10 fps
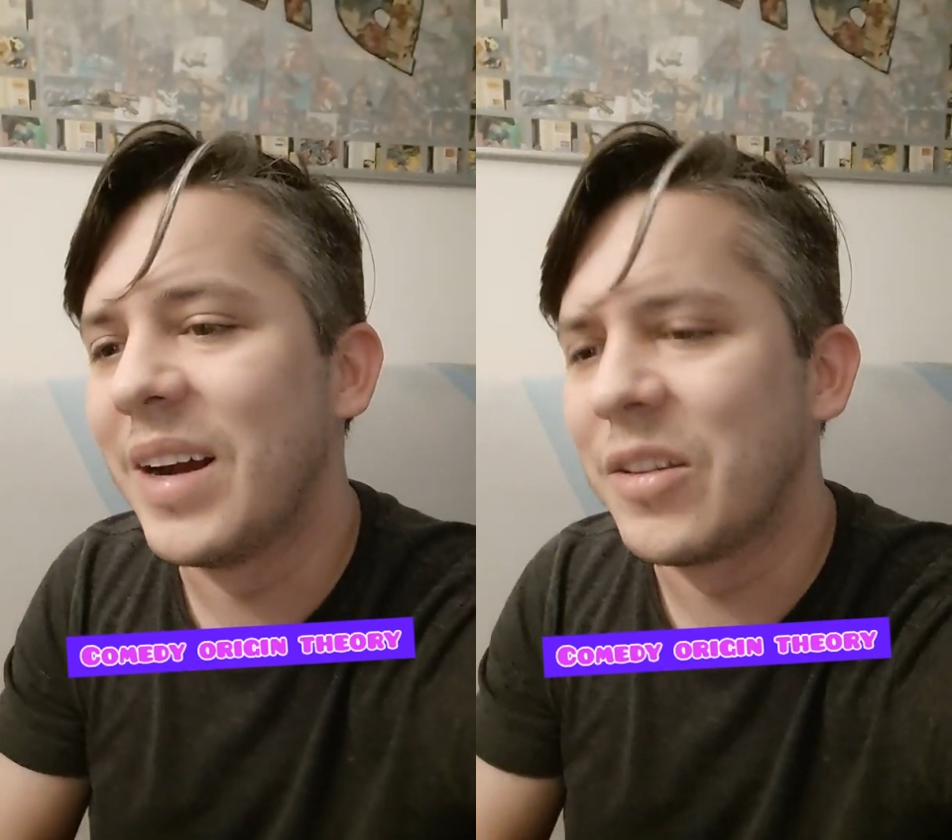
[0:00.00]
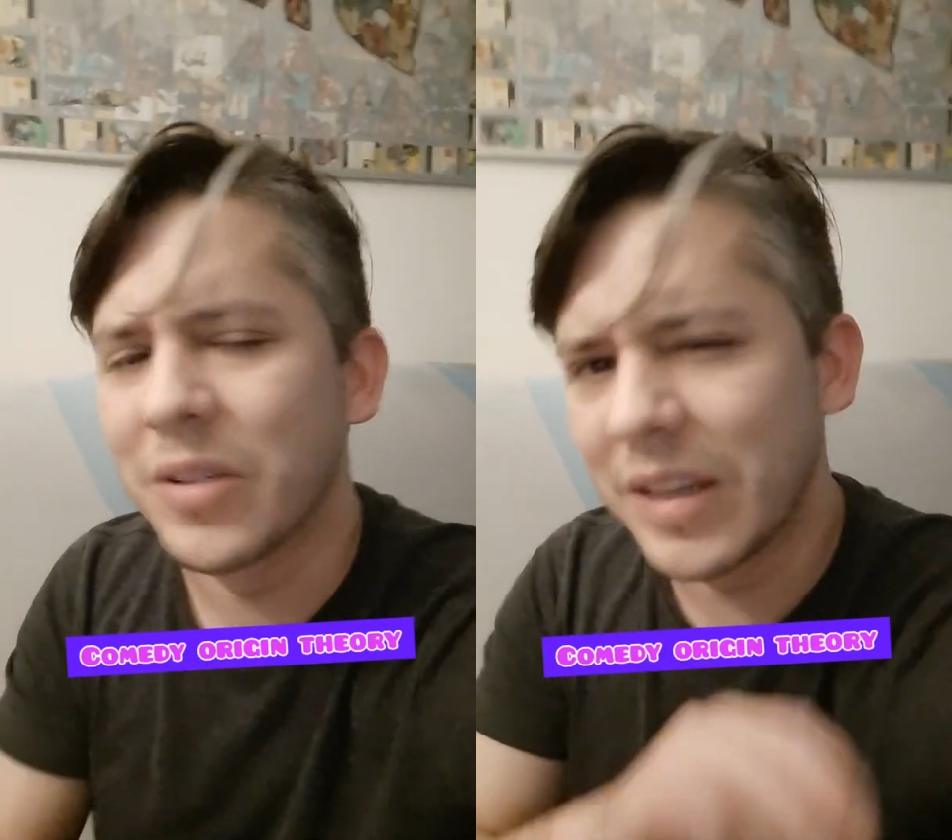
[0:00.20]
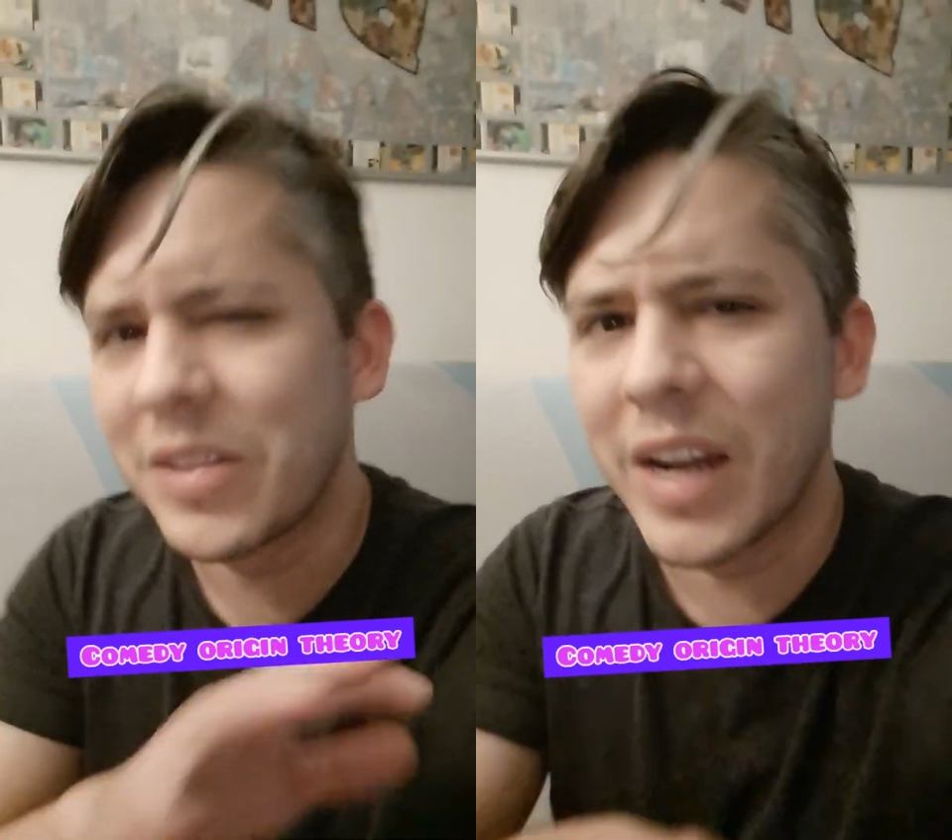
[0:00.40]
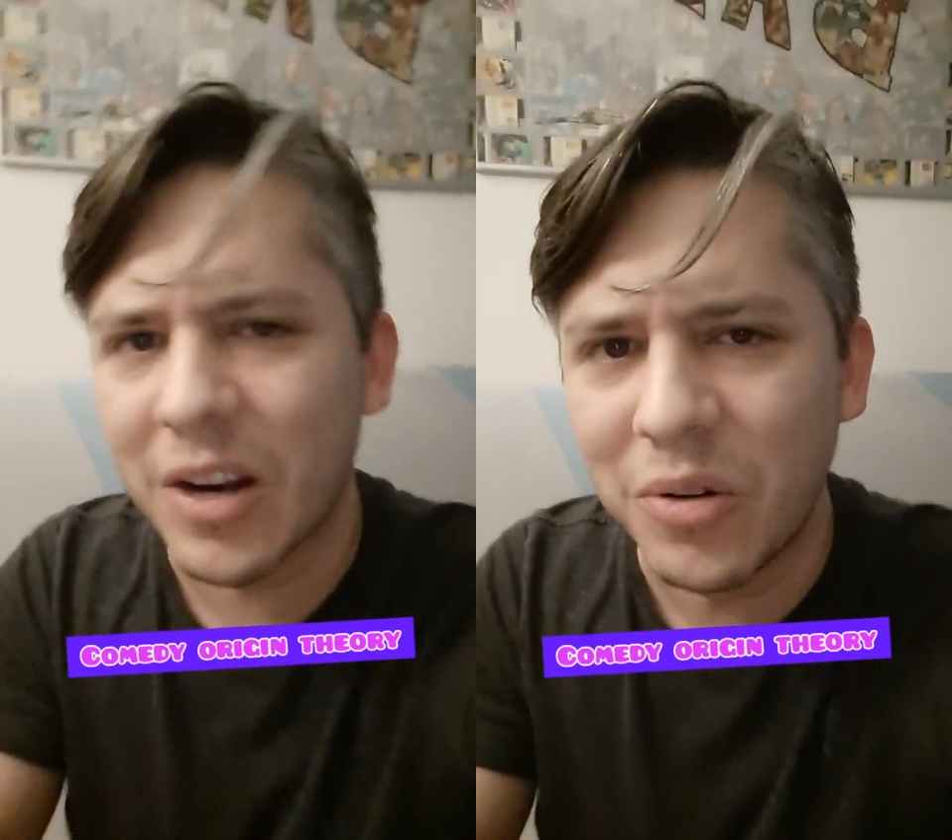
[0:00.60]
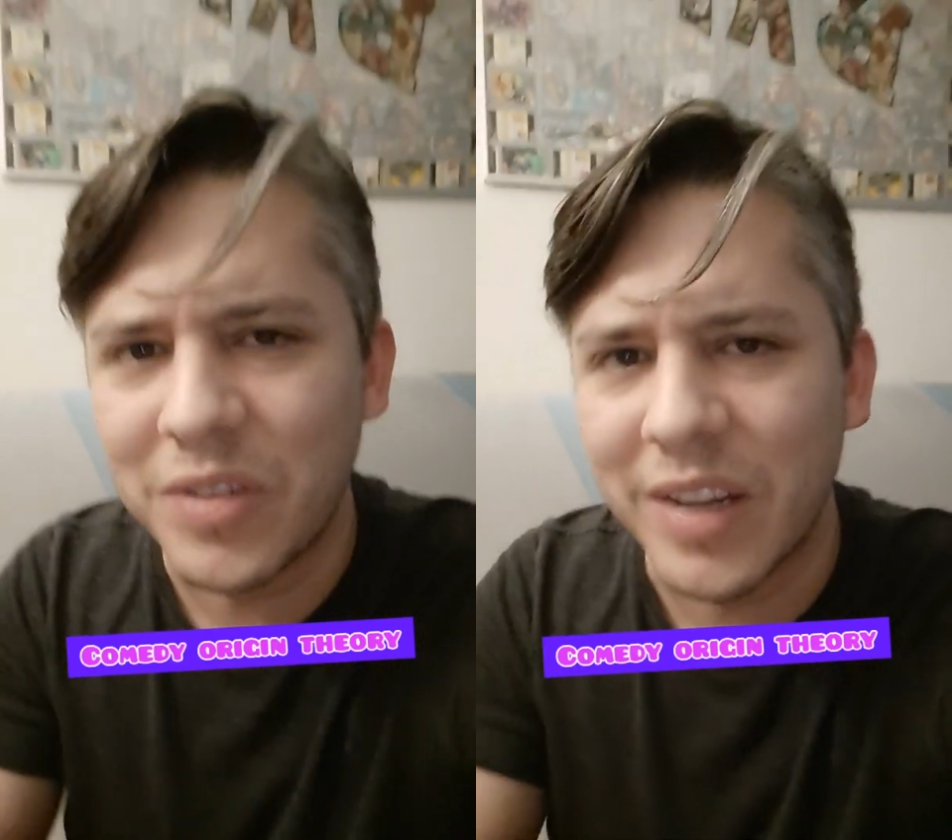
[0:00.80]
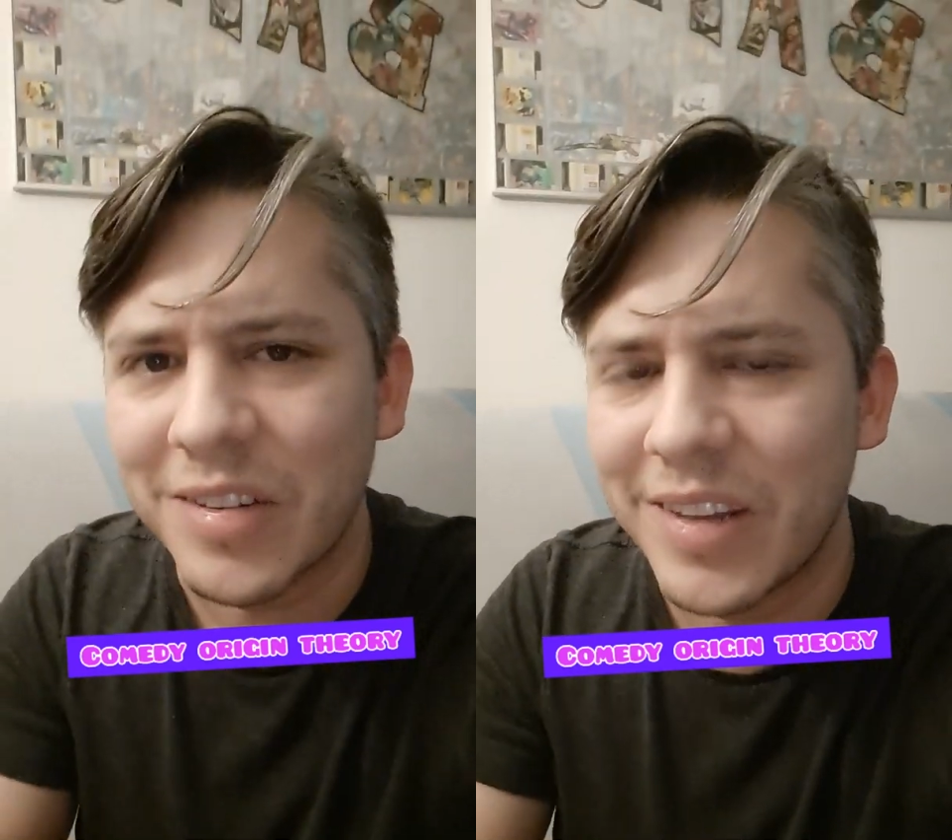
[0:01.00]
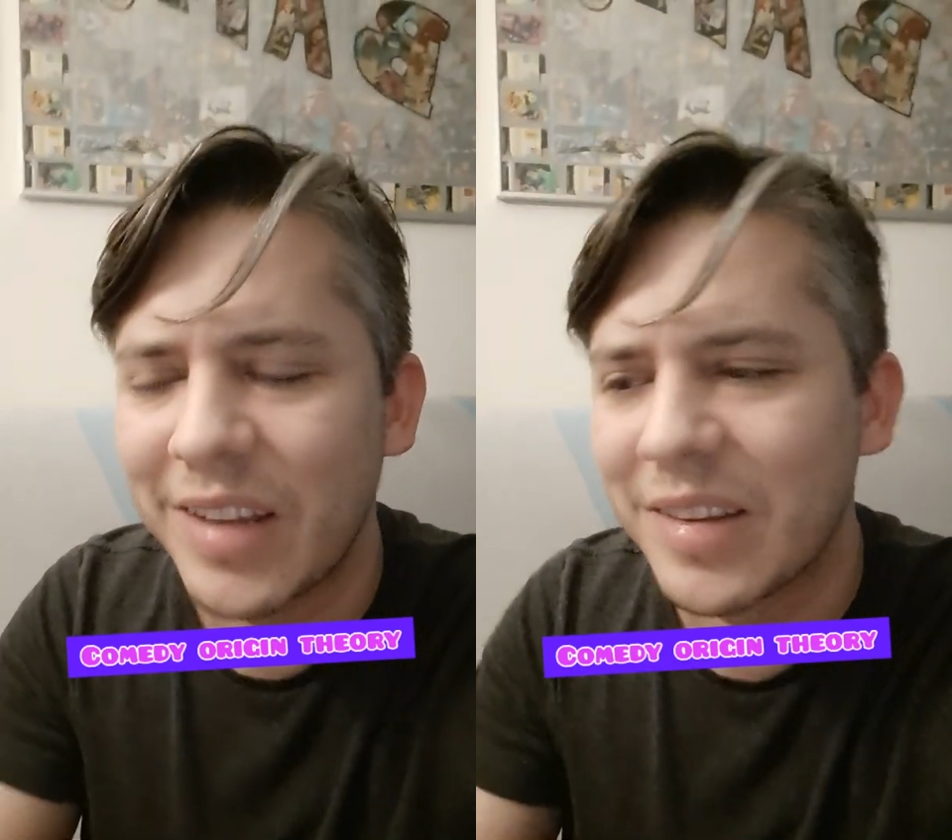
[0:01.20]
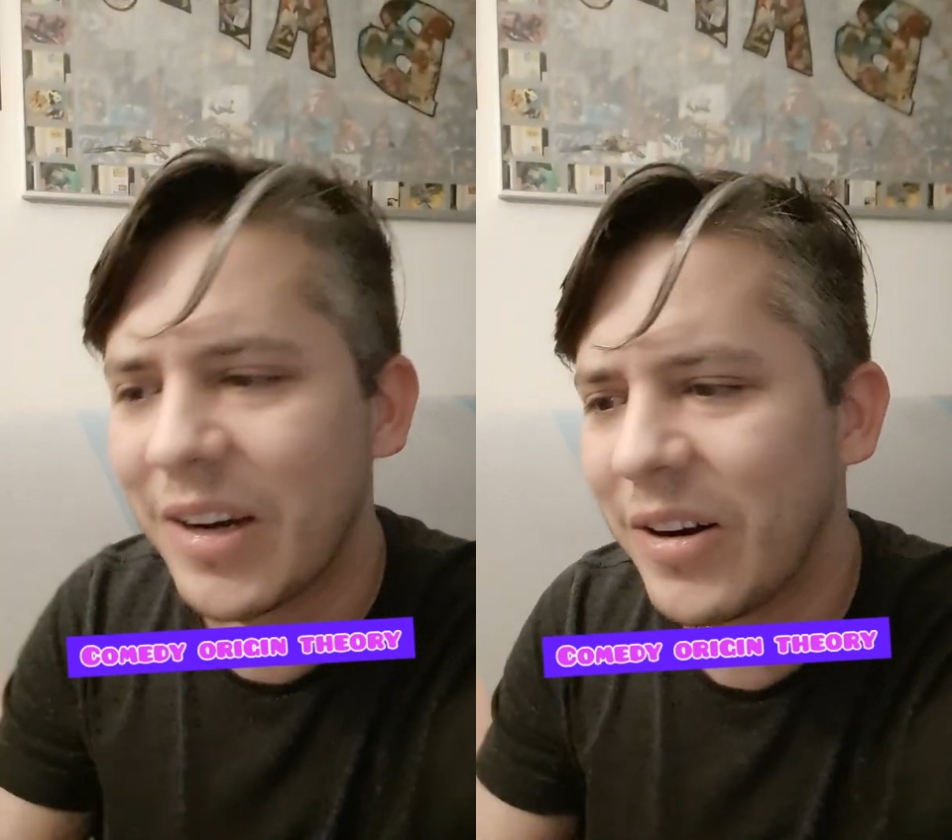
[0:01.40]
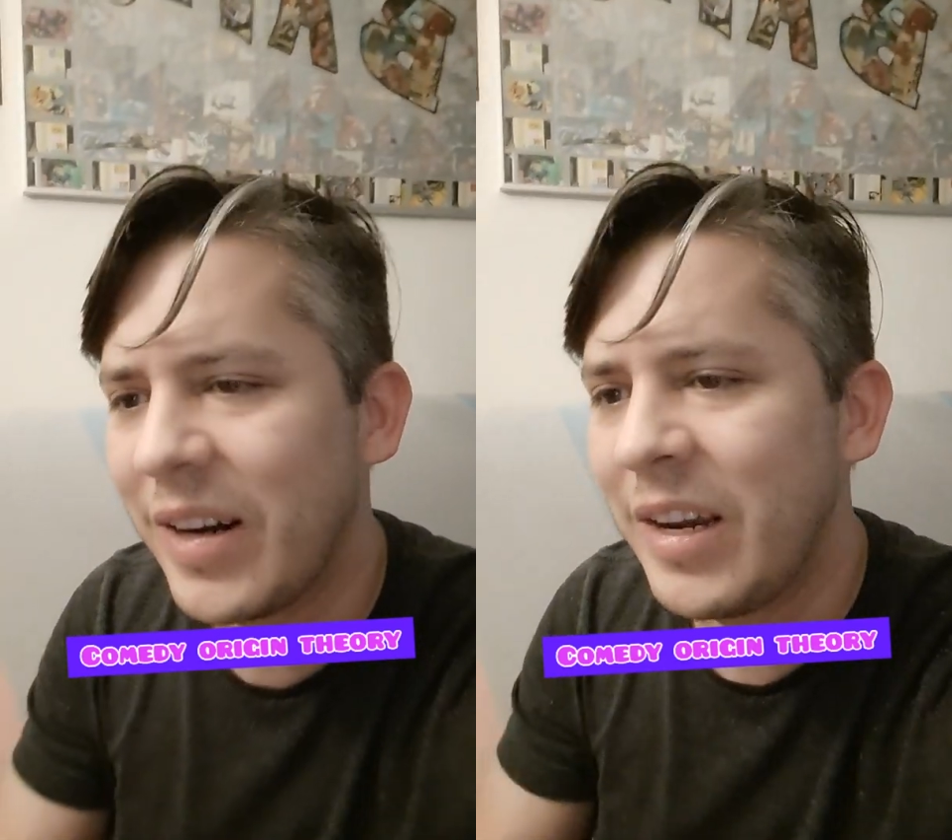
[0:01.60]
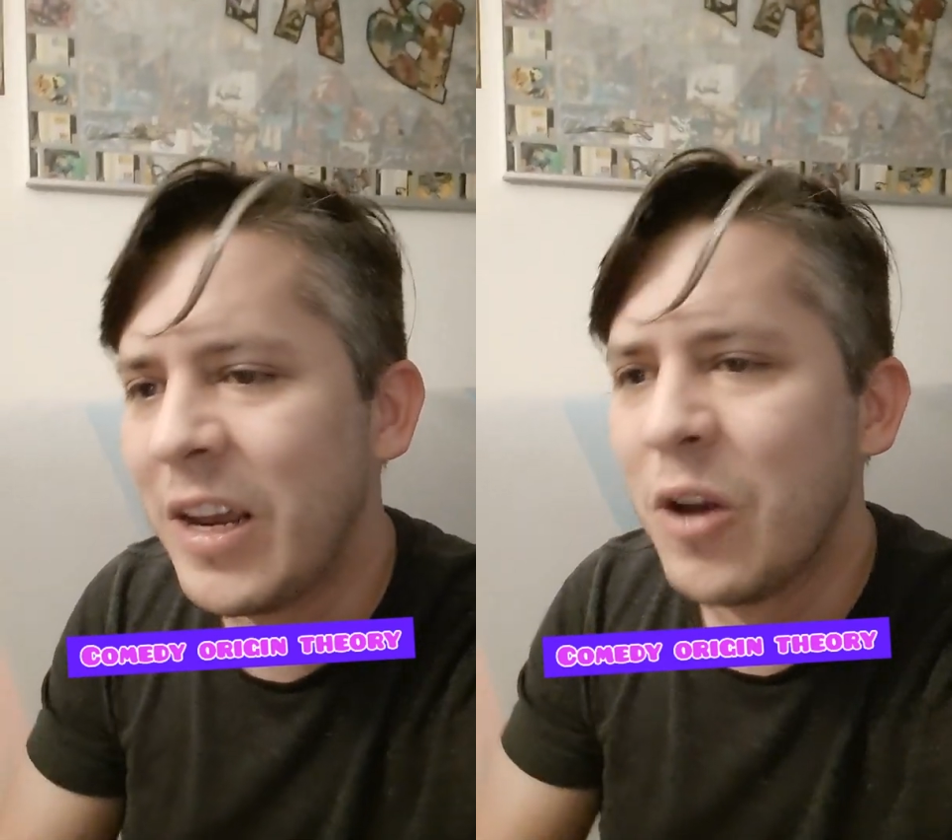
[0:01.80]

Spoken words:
So let's not go testing that theory.